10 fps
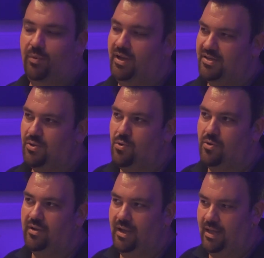We're going to
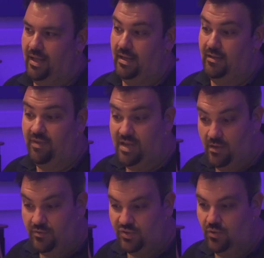talk in a
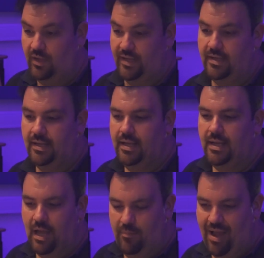video shortly
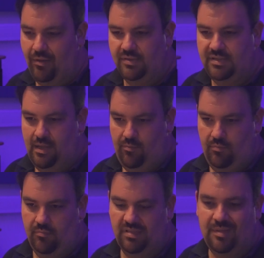about
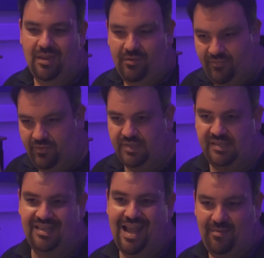some other influences
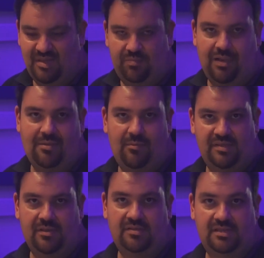that came into play when we
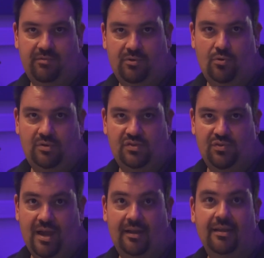started to record this
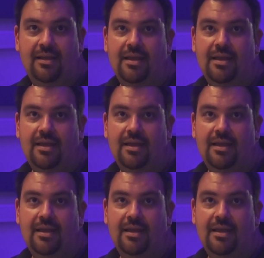track